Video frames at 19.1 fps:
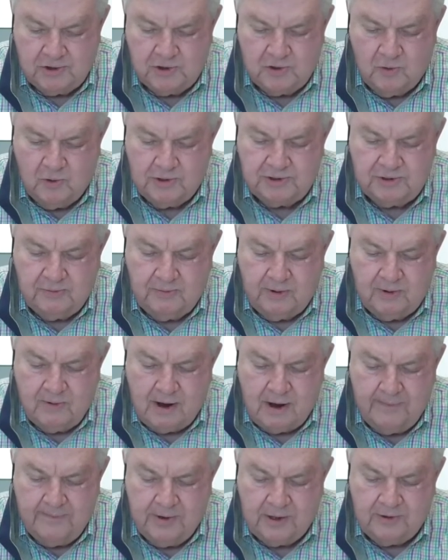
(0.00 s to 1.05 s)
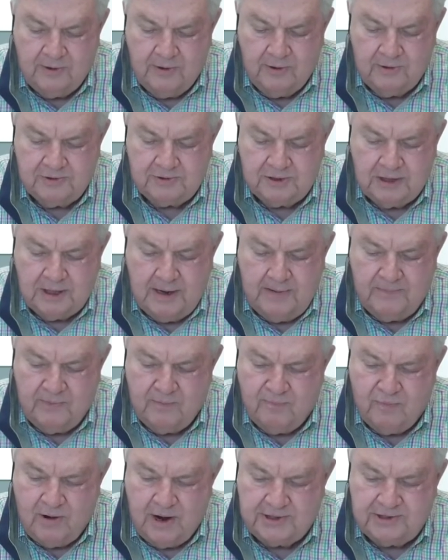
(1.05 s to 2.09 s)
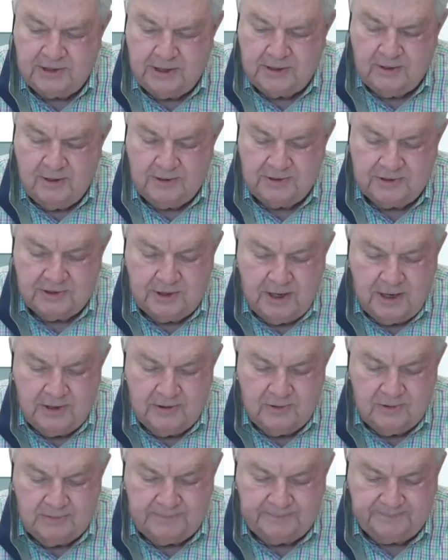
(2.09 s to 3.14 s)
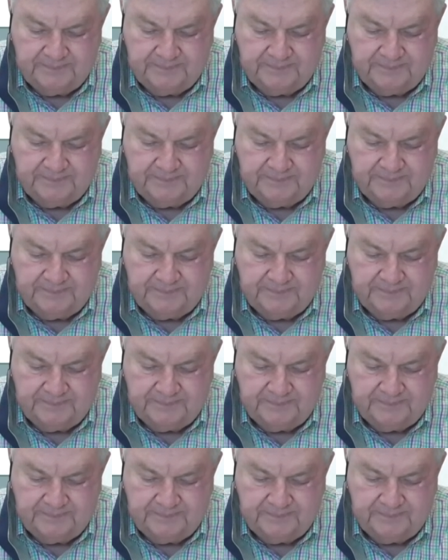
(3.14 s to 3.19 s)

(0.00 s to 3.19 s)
source the required materials to keep the project on schedule.